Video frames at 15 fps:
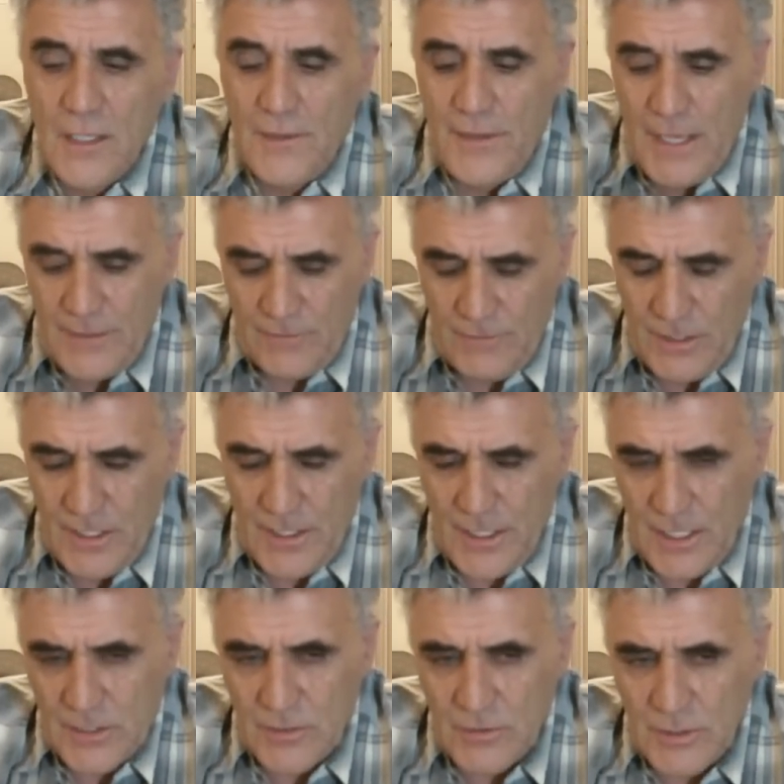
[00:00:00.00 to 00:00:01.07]
that we can
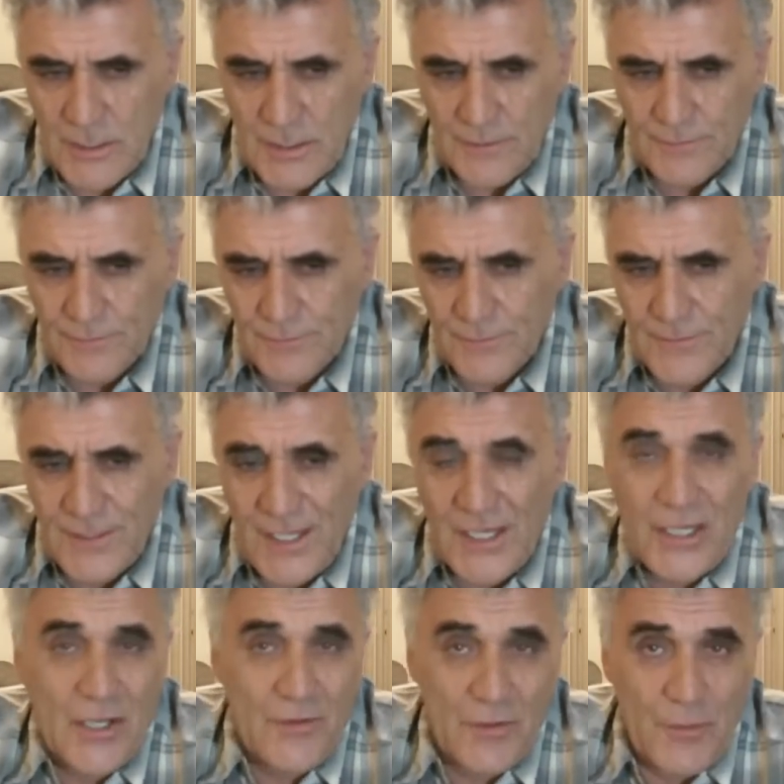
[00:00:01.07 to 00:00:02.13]
actually
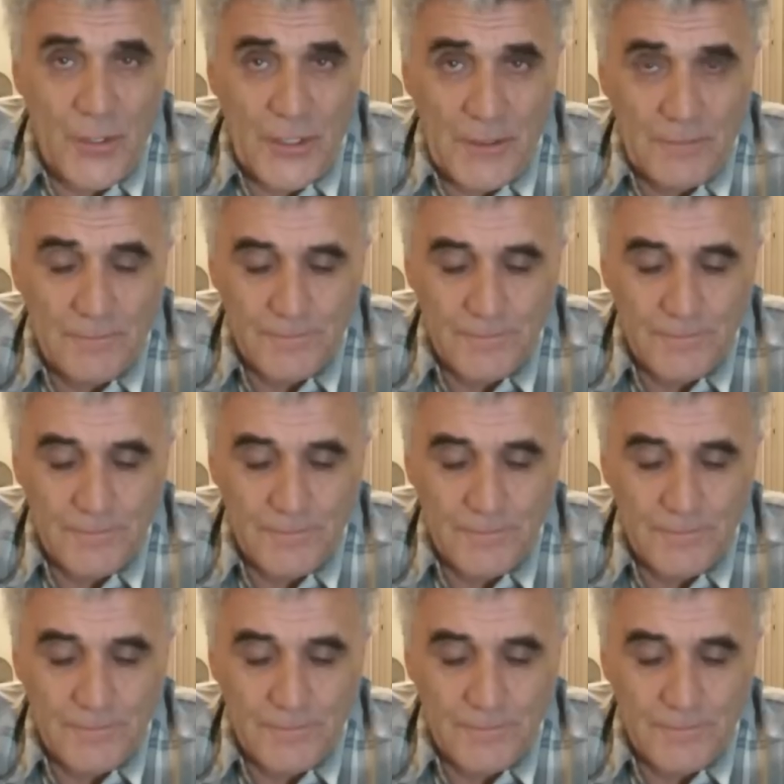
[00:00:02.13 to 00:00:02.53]
take care of the body.